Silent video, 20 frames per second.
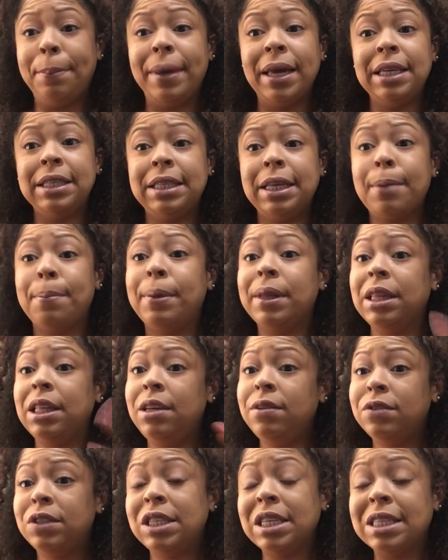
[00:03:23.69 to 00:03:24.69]
basic
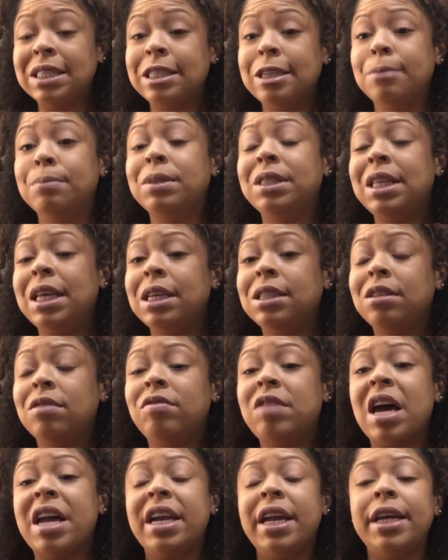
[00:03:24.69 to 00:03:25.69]
belief systems, things
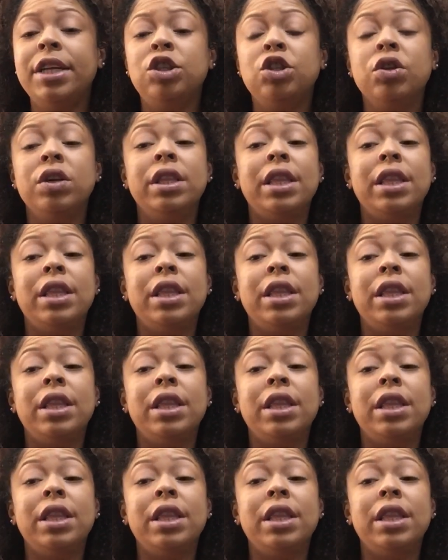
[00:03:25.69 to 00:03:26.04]
of that nature.